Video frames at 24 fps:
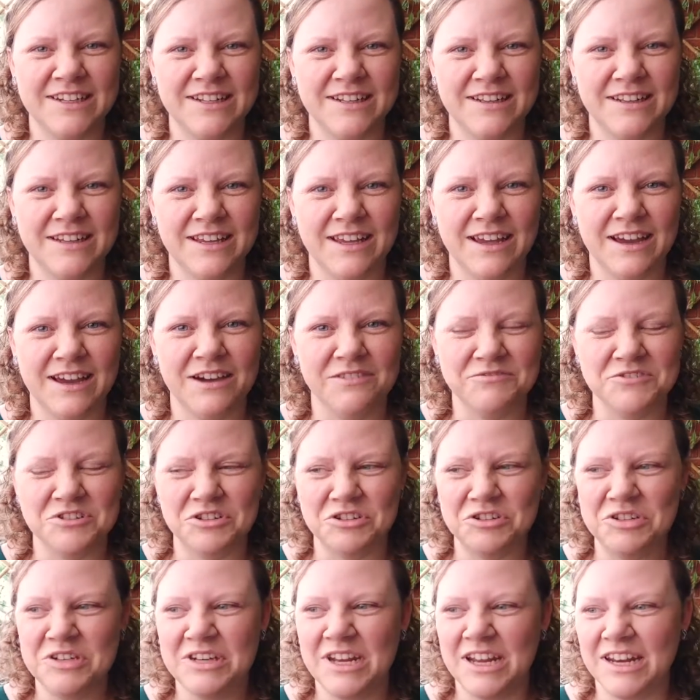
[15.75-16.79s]
in the
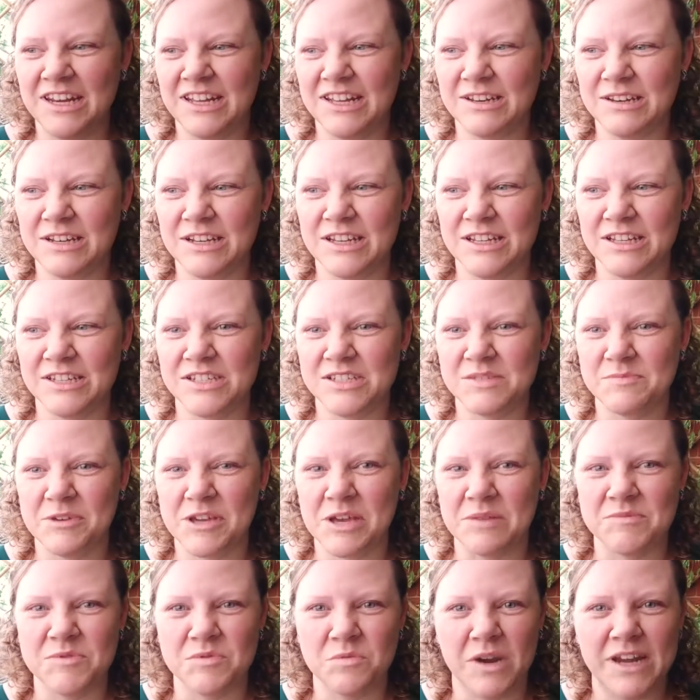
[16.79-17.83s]
afternoon and it, it just
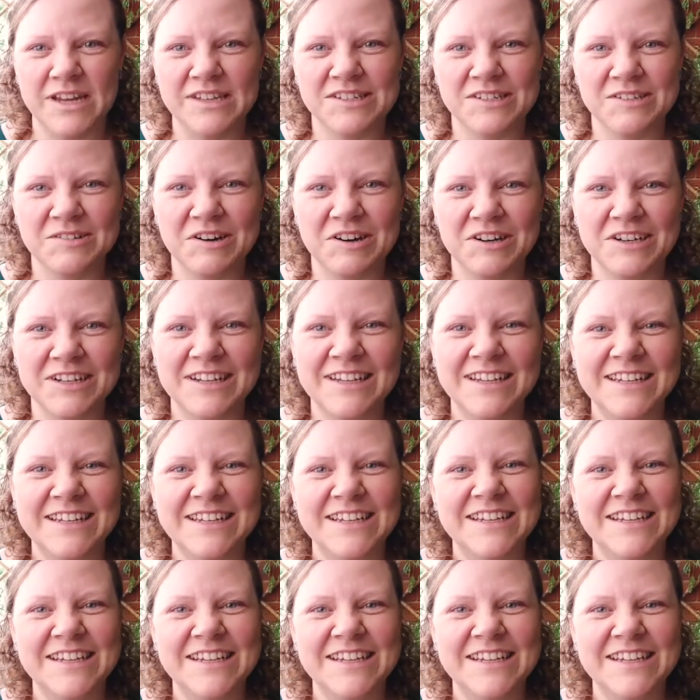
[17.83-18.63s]
becomes way too hot.